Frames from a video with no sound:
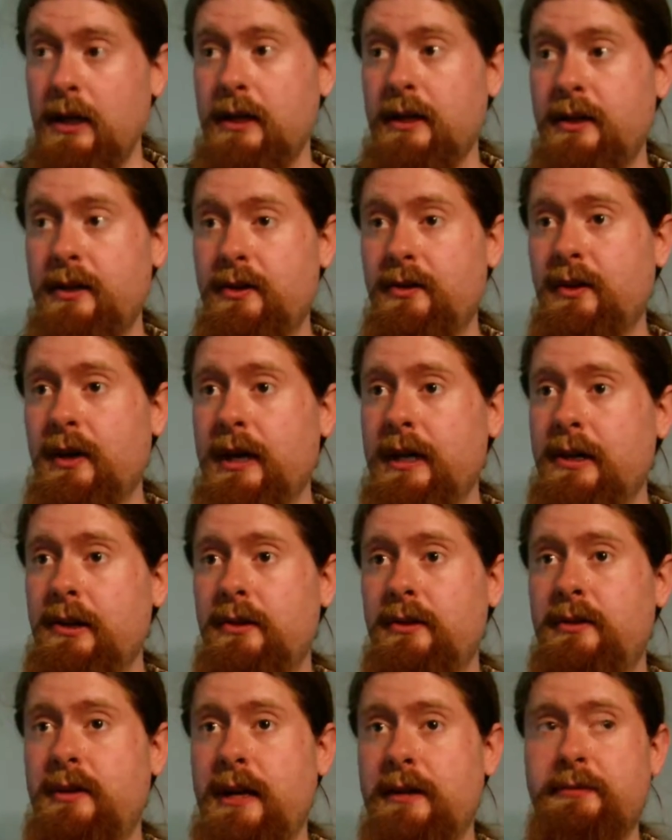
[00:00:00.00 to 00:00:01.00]
Because I
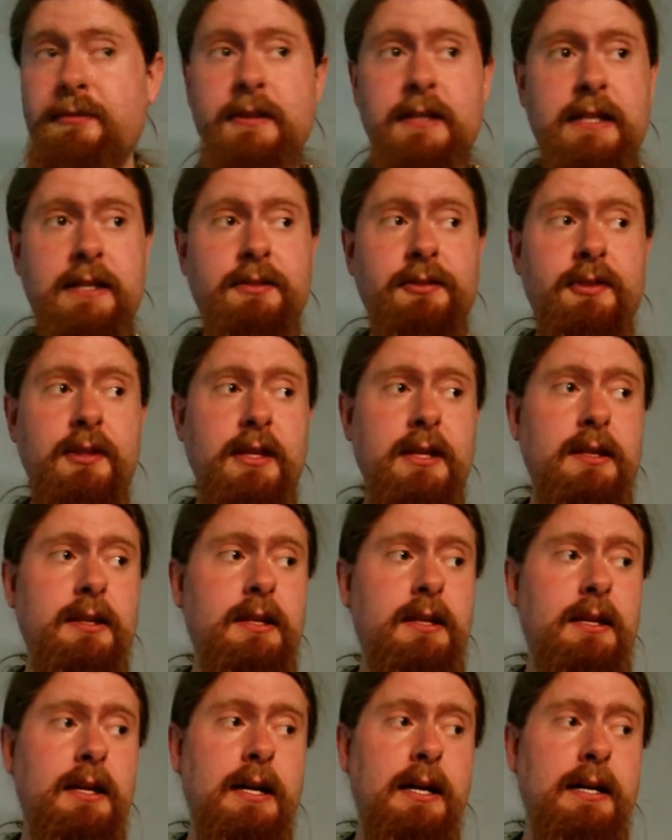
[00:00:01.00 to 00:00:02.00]
could definitely see
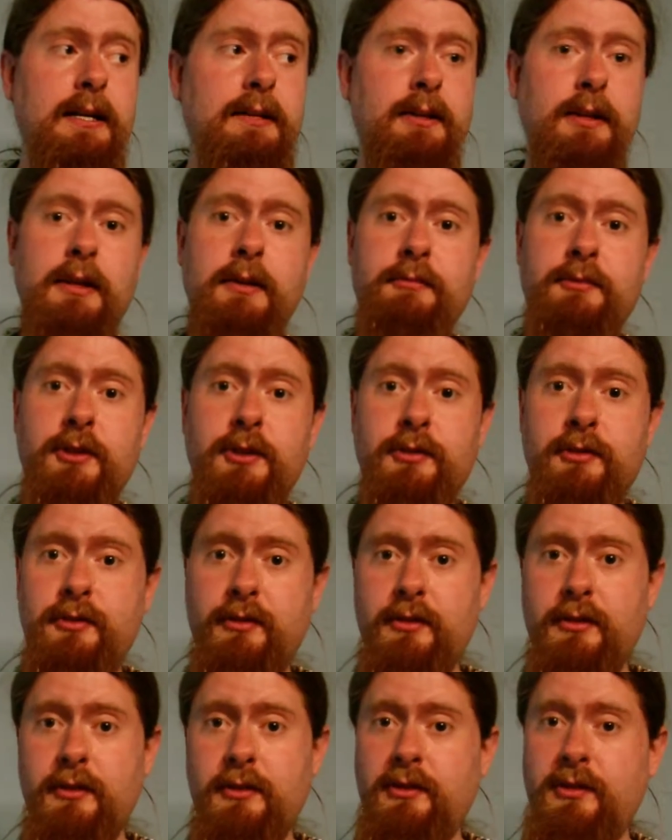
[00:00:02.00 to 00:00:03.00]
the idea of just
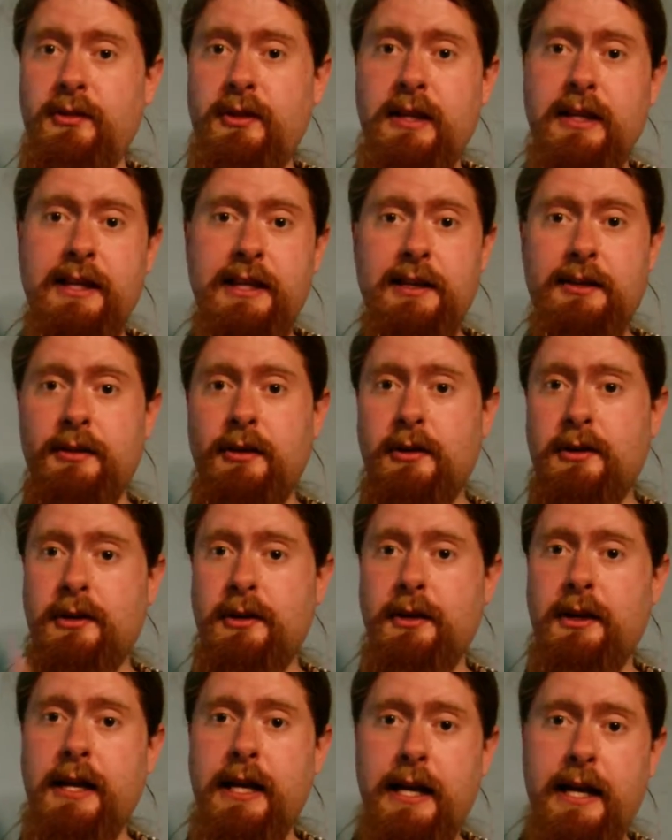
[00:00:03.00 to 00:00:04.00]
sticking to
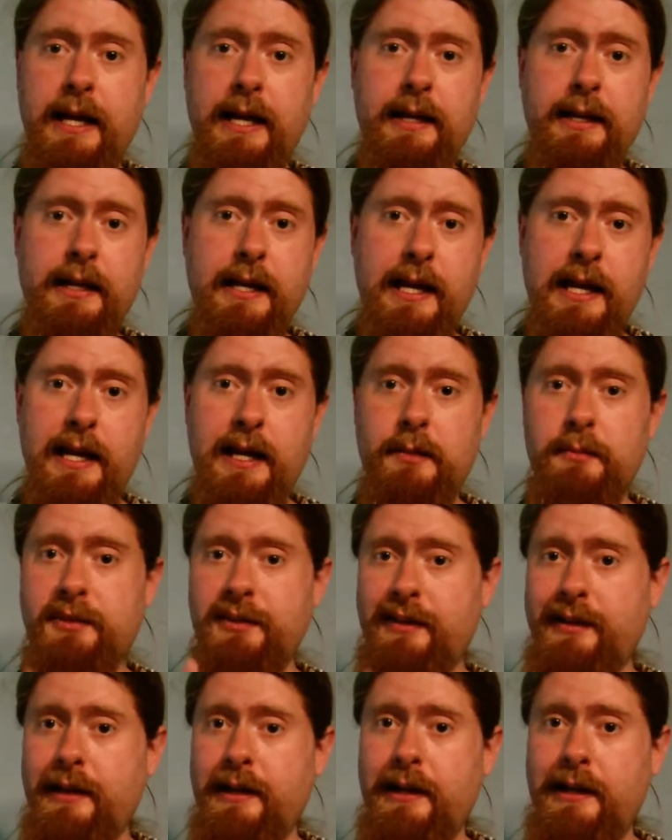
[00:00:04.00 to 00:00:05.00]
arcade games
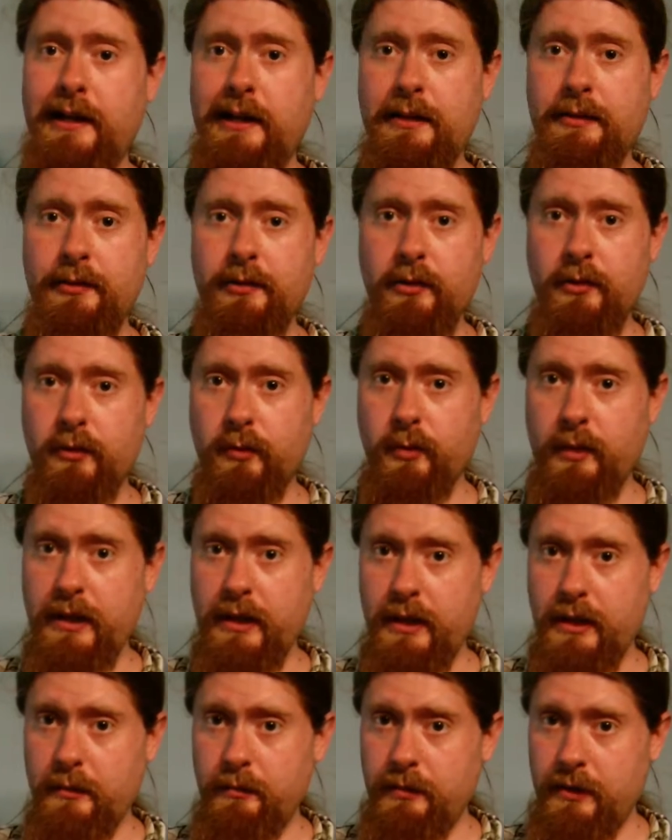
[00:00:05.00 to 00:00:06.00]
and consoles being
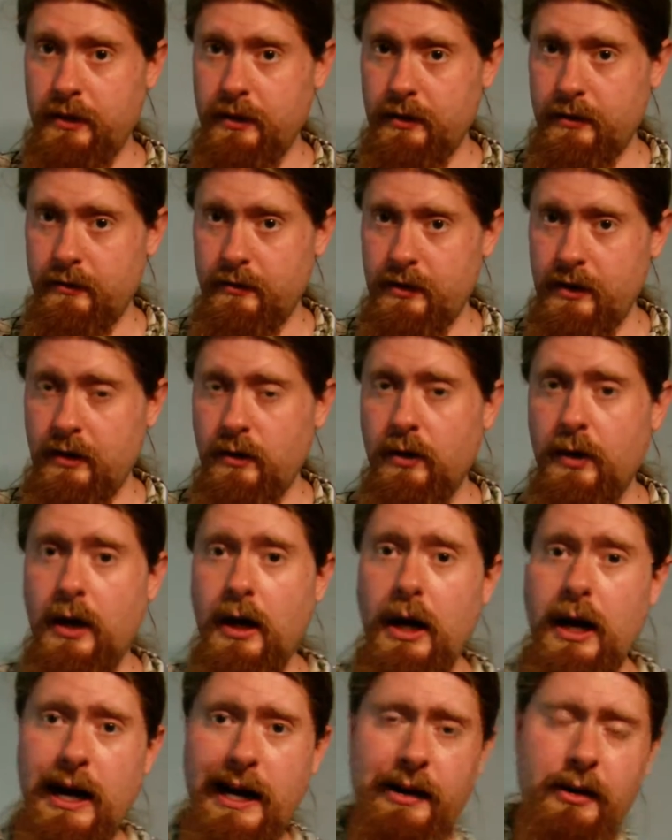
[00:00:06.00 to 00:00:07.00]
a big deal.
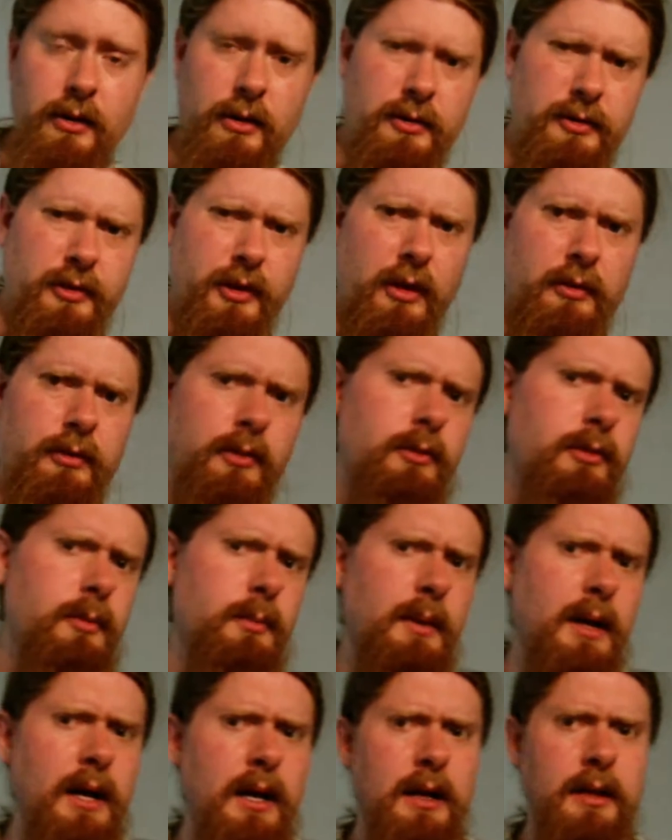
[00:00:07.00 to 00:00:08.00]
I know there's also some
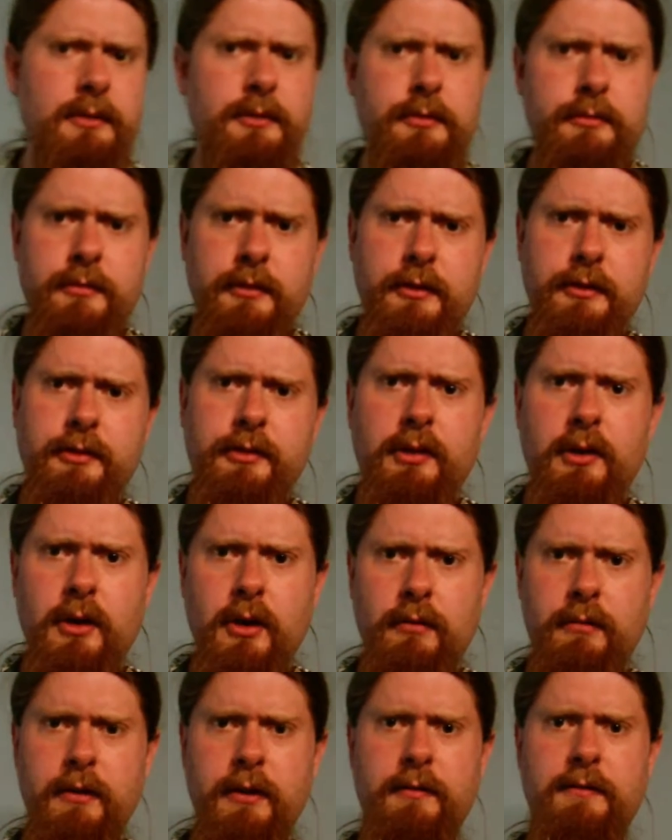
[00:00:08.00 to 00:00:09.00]
controversy
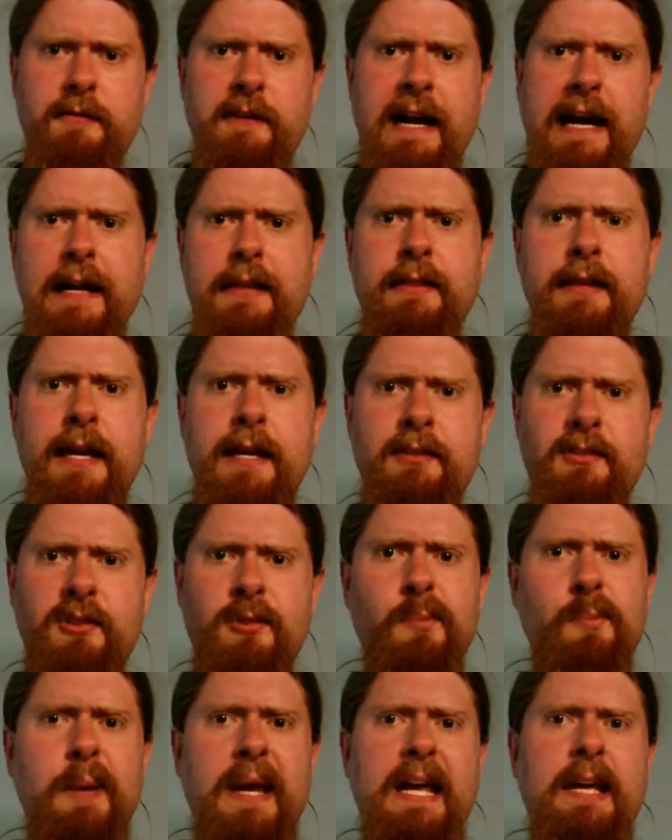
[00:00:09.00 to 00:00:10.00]
over the fact that
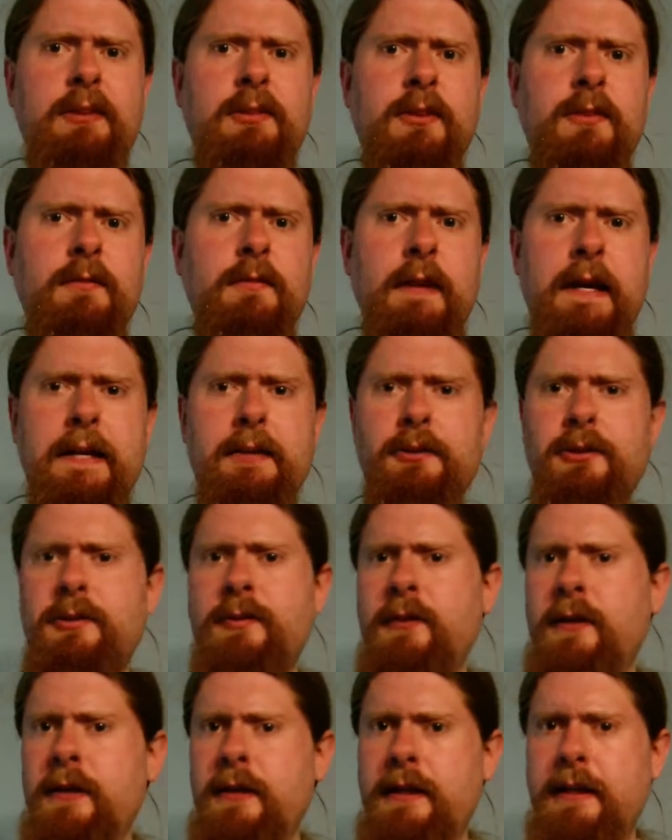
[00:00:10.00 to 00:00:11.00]
Space Invaders
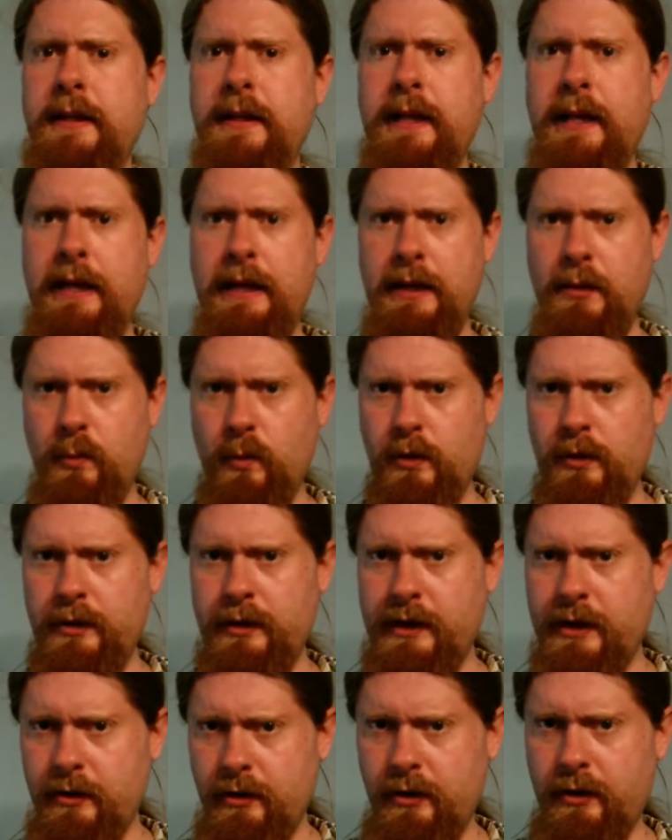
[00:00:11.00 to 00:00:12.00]
didn't get anywhere
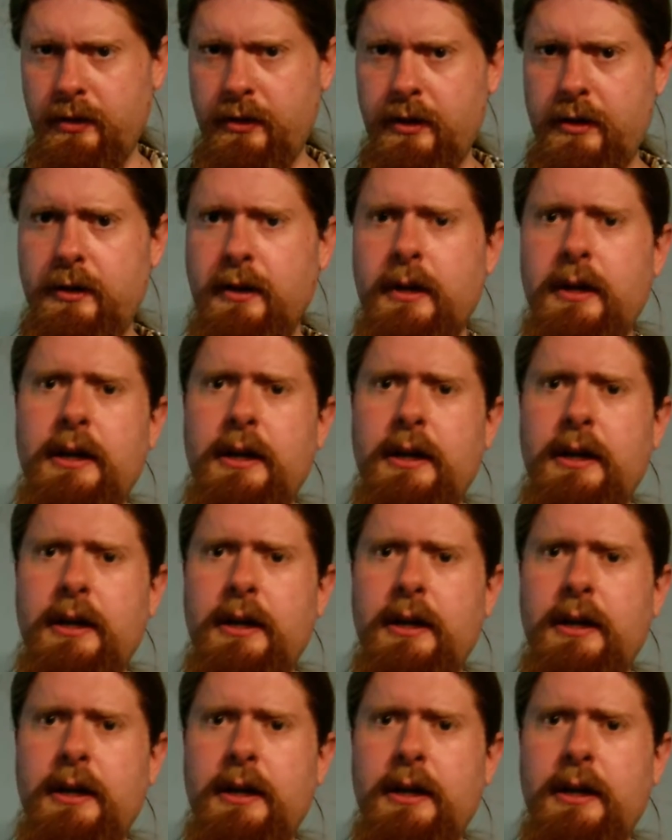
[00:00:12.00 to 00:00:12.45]
near on there.